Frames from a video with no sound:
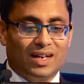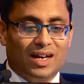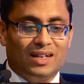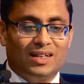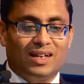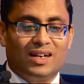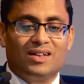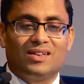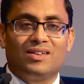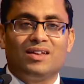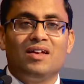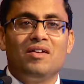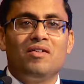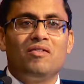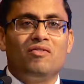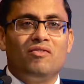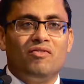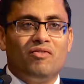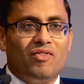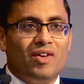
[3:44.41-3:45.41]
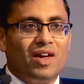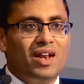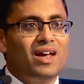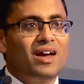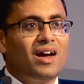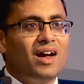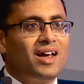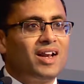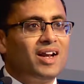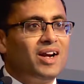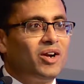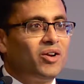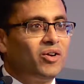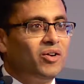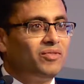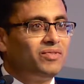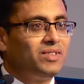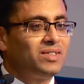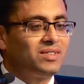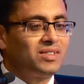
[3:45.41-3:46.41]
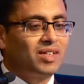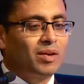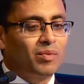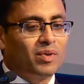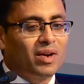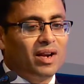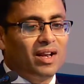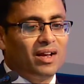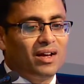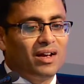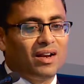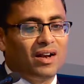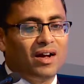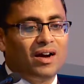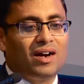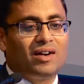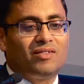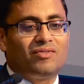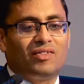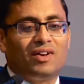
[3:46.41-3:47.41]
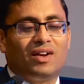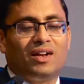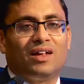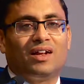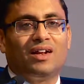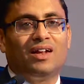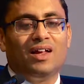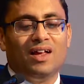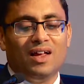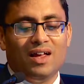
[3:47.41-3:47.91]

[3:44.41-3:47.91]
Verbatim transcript: And there is very high rate of this subclinical heart failure